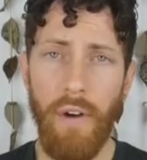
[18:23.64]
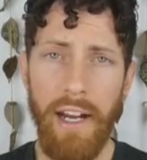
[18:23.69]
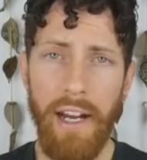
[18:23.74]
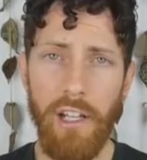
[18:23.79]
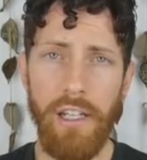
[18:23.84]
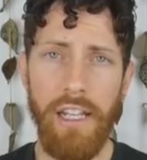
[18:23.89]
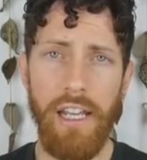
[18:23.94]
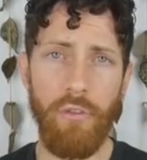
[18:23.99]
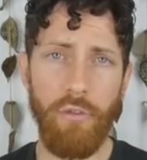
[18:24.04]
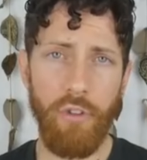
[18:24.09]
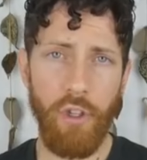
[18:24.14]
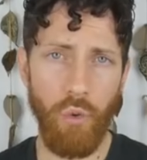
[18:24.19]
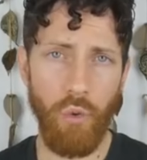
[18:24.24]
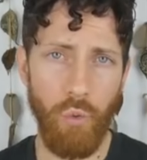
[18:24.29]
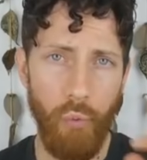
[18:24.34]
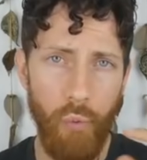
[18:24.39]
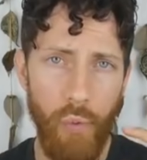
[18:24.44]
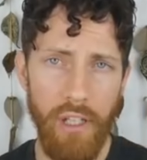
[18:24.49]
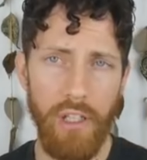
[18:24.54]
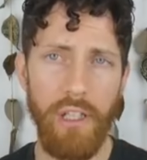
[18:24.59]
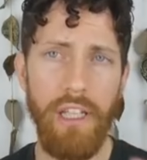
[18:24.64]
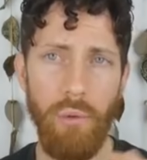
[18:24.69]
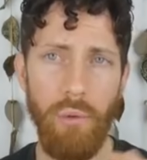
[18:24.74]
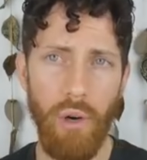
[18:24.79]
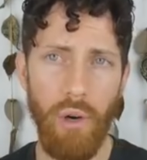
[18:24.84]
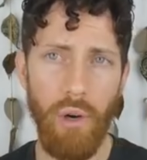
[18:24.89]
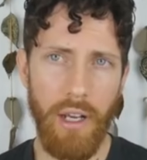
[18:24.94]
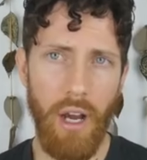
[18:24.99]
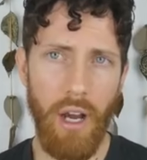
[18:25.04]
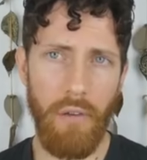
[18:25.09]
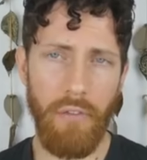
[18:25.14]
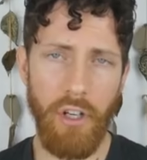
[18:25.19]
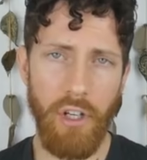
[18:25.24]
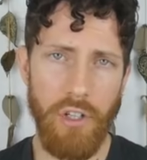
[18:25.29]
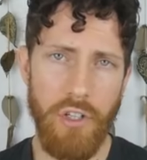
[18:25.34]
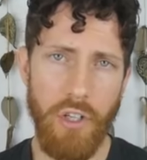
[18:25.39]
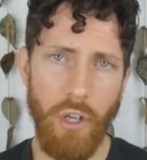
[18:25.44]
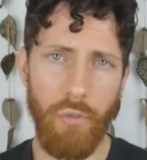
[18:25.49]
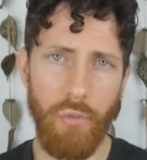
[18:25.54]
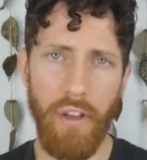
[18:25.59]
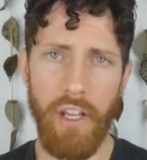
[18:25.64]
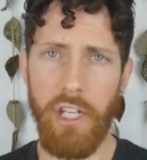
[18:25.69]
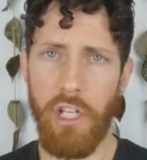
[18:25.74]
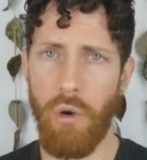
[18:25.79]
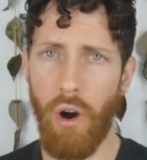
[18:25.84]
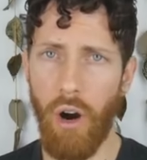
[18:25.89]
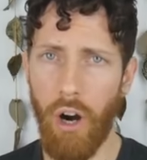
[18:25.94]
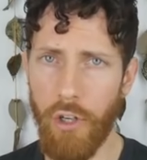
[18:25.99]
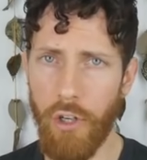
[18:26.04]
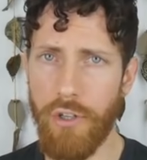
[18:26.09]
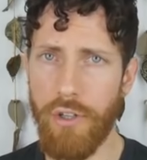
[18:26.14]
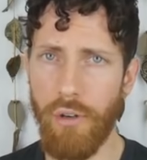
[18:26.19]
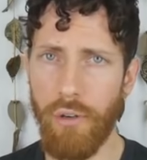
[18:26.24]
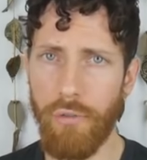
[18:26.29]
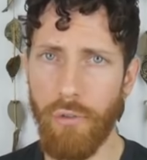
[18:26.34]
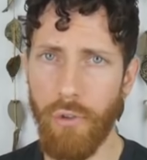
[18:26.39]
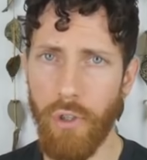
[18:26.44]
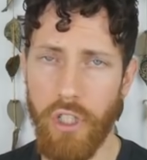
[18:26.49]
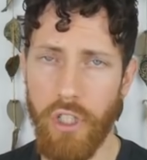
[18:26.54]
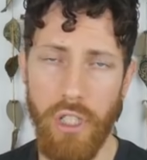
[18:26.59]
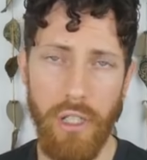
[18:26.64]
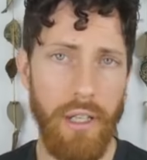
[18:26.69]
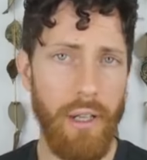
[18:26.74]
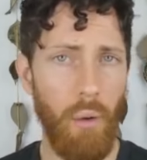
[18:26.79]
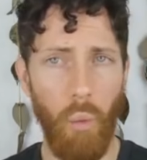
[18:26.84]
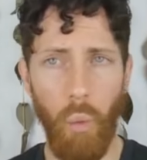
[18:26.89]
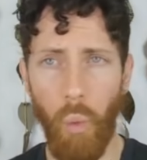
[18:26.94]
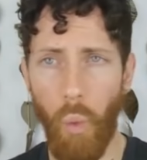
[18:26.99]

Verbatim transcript: Finally, if you really want to cover yourself and you are so fortunate,